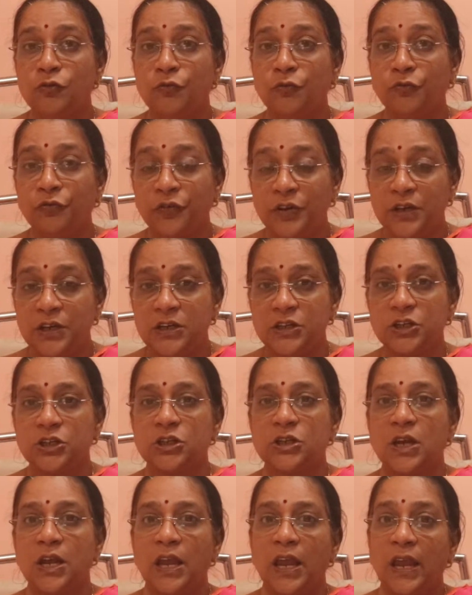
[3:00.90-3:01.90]
you
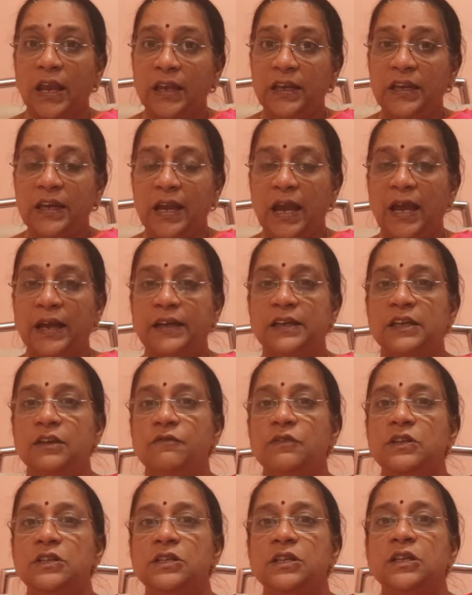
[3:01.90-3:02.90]
finish any
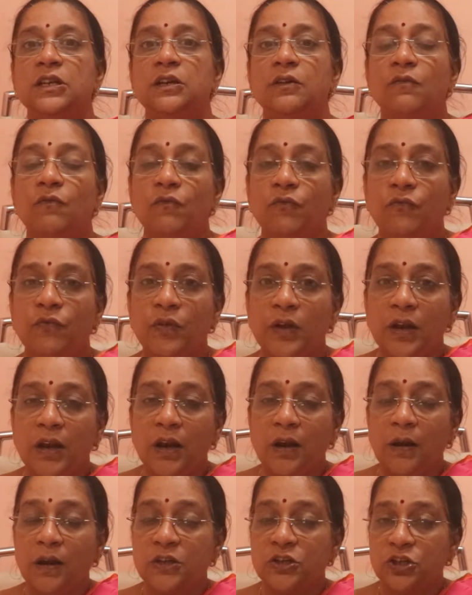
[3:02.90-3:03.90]
activity
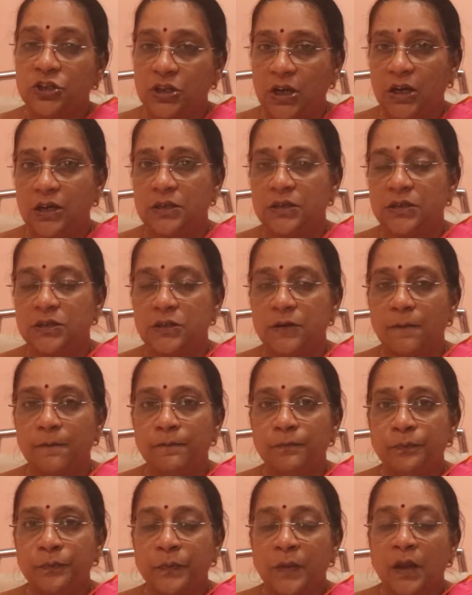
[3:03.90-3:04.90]
will change.
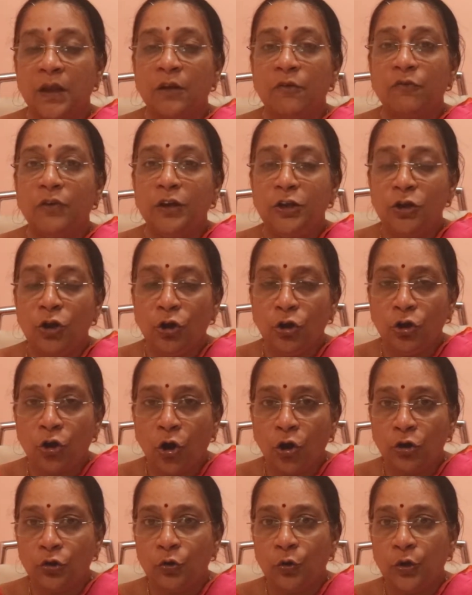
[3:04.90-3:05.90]
When you are
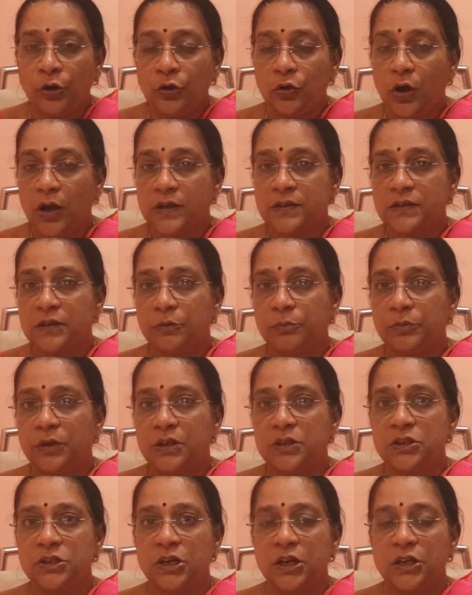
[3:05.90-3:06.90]
not going to accept
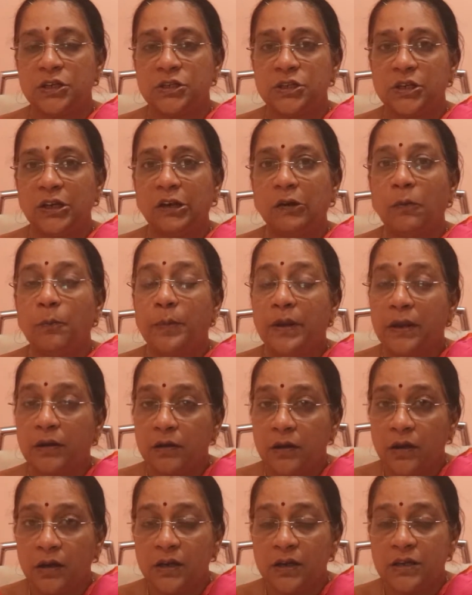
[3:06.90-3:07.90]
the change, it will be
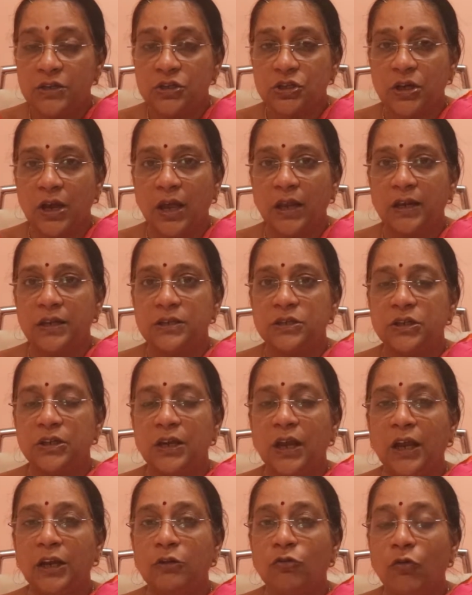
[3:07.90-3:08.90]
really
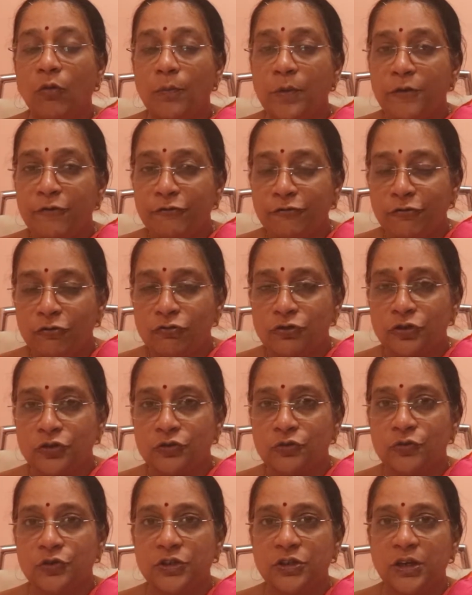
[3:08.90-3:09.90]
challenging and you will be
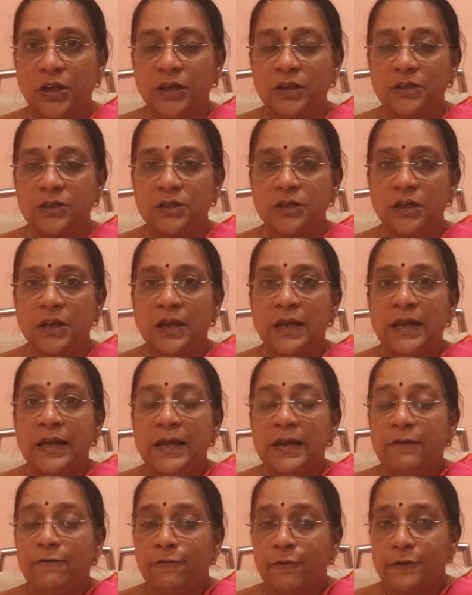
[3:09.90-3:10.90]
forced to change.
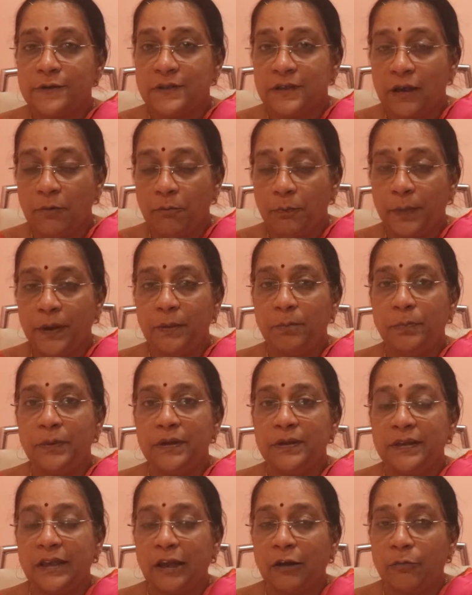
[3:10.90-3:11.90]
For some
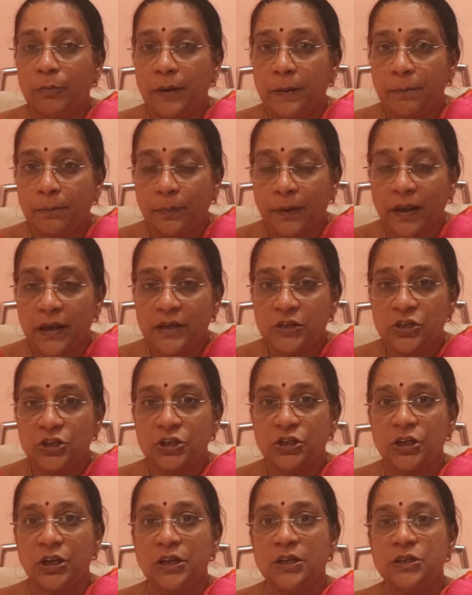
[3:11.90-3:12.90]
people there will be
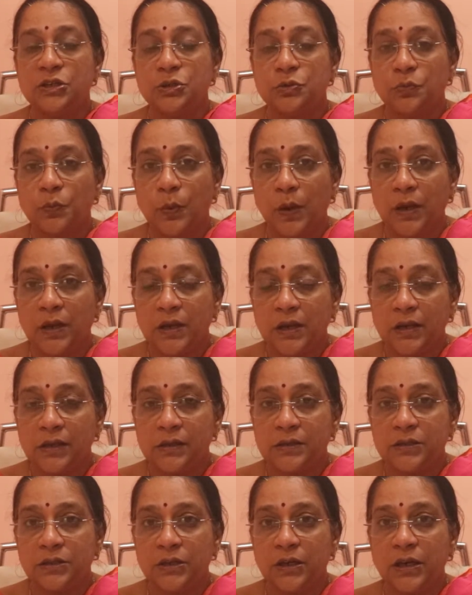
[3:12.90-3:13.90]
place change,
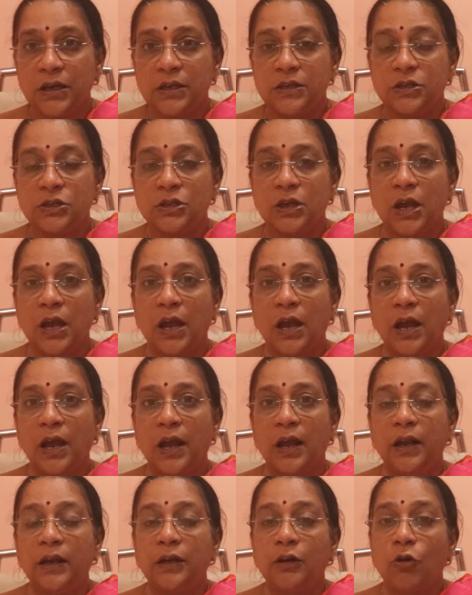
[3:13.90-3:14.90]
vehicle change
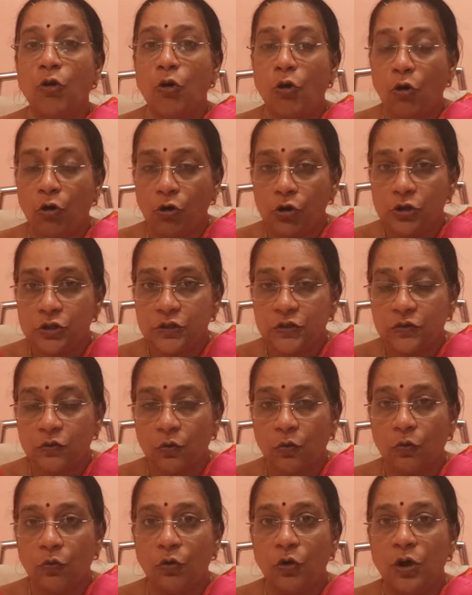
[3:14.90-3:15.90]
and
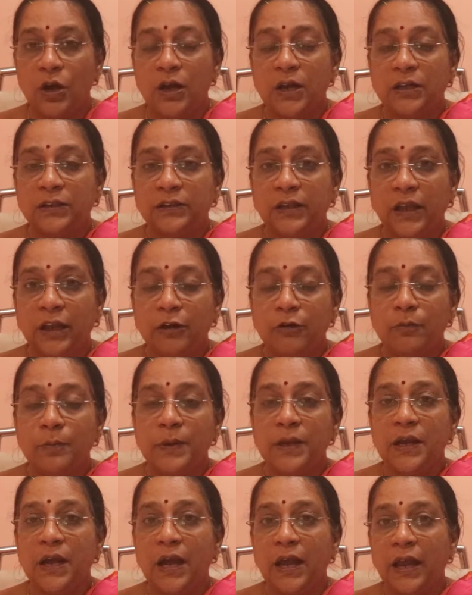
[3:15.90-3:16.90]
also there
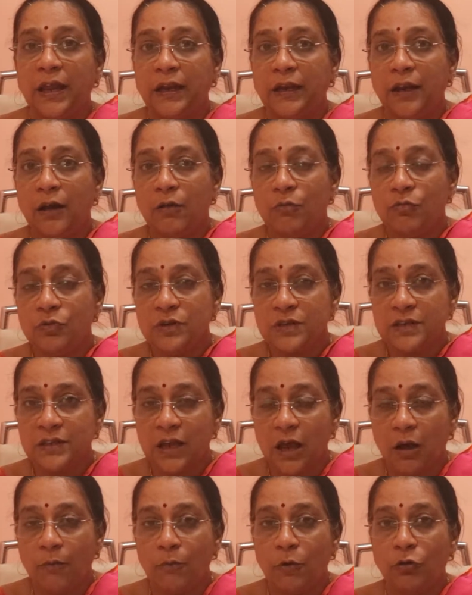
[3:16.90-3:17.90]
will be an enormous
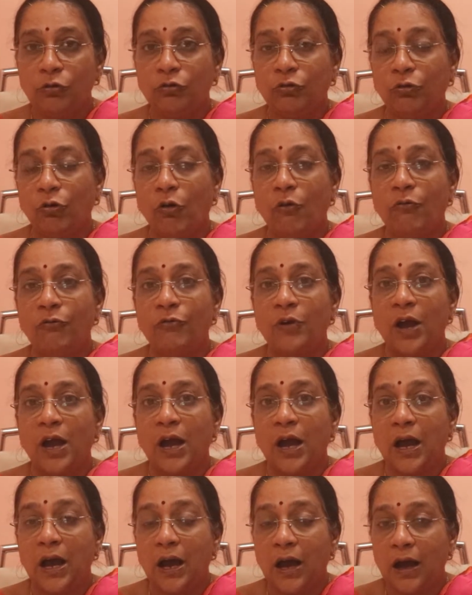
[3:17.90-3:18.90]
amount
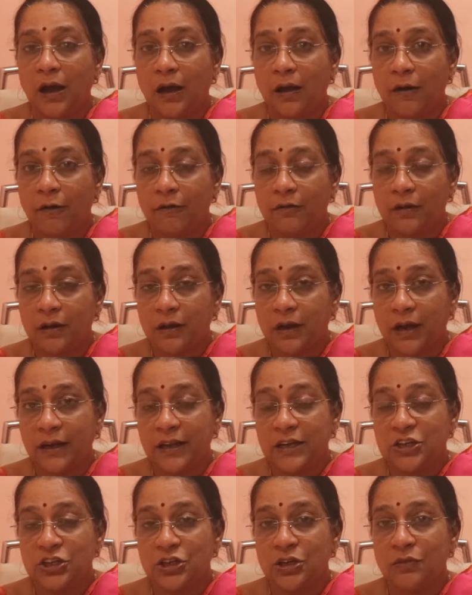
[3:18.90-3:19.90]
of
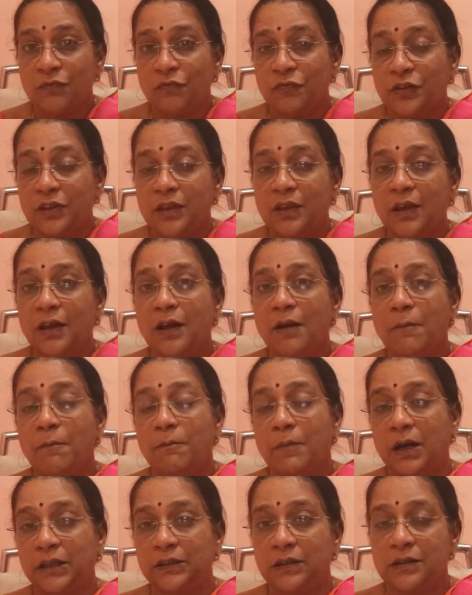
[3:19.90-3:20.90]
connection with the
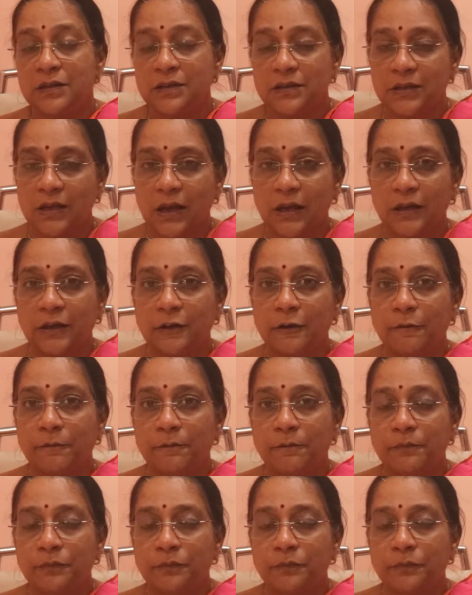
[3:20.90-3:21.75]
mother side.